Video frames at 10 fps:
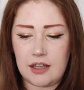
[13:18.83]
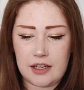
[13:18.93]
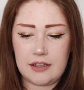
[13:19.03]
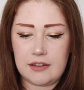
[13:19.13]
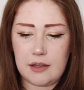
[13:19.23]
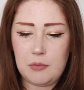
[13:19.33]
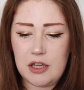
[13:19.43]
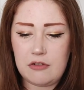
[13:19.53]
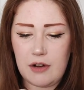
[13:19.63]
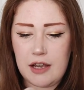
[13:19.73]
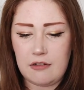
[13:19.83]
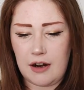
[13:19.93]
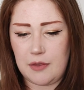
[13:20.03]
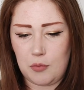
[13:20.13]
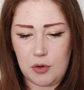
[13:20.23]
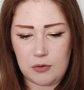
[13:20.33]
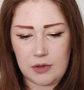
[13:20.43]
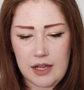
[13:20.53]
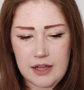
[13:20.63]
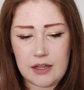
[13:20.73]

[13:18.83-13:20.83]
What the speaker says: Like, they'd be great around the pool.